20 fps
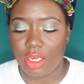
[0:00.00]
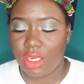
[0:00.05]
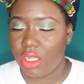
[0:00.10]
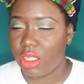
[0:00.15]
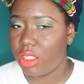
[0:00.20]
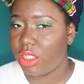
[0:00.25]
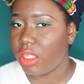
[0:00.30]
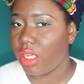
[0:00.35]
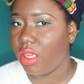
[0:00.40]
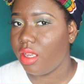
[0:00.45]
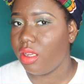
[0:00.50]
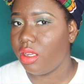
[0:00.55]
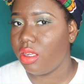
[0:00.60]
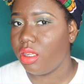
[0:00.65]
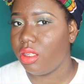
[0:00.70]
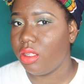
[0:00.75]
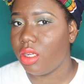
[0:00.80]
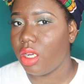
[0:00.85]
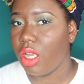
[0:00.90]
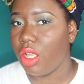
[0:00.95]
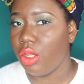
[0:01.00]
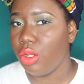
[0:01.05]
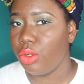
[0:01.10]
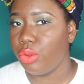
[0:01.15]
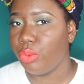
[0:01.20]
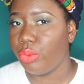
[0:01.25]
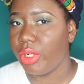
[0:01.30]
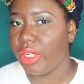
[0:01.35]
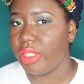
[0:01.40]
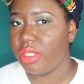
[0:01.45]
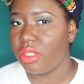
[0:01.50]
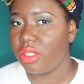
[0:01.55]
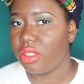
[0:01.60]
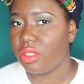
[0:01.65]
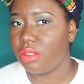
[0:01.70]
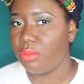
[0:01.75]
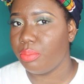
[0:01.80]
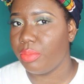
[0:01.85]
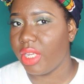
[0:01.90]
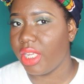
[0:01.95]
i did take color risk
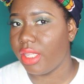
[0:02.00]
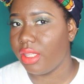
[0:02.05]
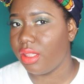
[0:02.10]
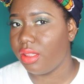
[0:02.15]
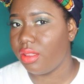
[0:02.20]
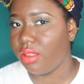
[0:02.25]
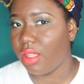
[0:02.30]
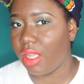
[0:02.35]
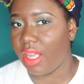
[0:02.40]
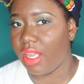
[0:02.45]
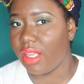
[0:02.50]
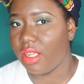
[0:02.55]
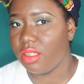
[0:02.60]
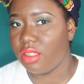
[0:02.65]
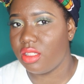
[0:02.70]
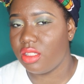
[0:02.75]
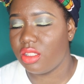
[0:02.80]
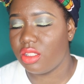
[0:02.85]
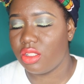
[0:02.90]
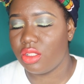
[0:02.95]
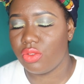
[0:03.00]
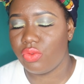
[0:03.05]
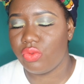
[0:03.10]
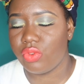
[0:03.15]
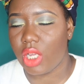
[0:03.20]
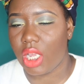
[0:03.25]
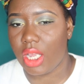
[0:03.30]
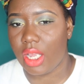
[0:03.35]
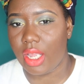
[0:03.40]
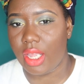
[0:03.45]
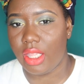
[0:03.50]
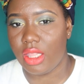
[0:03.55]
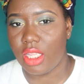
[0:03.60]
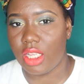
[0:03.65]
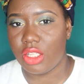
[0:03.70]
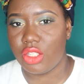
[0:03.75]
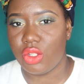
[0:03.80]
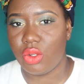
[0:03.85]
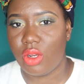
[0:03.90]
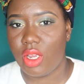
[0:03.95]
but that's fine
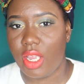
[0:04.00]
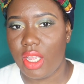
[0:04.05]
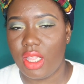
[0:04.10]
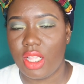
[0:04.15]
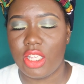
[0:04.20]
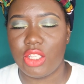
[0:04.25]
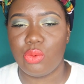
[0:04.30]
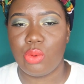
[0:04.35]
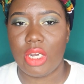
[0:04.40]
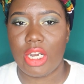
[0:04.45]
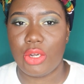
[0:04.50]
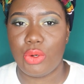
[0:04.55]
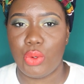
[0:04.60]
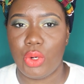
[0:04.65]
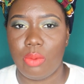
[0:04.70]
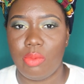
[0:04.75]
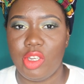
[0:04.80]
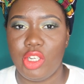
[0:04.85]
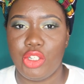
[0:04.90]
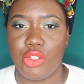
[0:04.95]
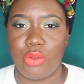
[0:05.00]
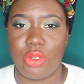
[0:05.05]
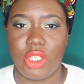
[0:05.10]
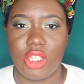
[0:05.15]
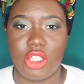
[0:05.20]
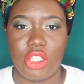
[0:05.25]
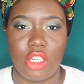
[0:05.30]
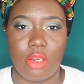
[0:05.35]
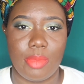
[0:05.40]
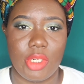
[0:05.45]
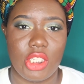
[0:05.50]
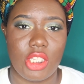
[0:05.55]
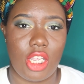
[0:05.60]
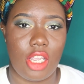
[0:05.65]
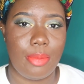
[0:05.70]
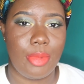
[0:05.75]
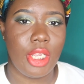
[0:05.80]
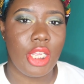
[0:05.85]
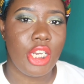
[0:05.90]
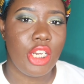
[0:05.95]
that's okay that's what i normally do in the
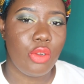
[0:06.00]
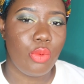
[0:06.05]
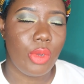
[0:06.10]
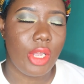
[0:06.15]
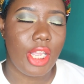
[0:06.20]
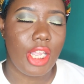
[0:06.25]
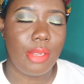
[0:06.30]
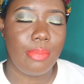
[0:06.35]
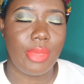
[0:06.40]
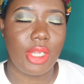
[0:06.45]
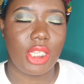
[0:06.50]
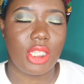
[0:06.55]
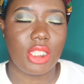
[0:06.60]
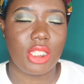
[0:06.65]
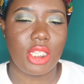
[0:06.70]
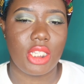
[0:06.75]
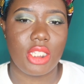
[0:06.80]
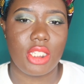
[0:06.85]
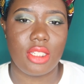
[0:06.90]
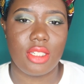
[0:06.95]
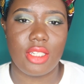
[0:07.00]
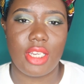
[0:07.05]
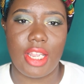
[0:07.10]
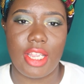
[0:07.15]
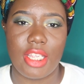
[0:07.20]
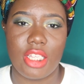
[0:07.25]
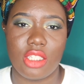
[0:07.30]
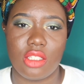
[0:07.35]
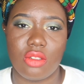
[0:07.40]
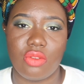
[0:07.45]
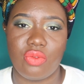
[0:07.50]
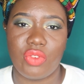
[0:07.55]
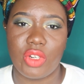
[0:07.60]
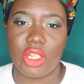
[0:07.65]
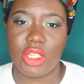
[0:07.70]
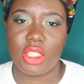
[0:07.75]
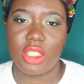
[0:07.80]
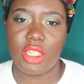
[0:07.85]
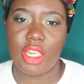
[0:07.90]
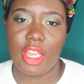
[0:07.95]
summertime anyway but since today is the
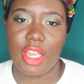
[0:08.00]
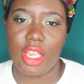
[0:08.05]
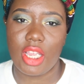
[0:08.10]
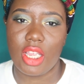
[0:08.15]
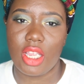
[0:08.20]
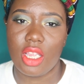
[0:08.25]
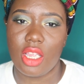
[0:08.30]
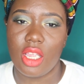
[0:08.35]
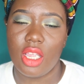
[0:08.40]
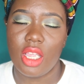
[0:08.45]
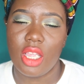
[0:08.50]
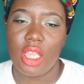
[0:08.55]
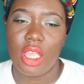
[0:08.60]
first day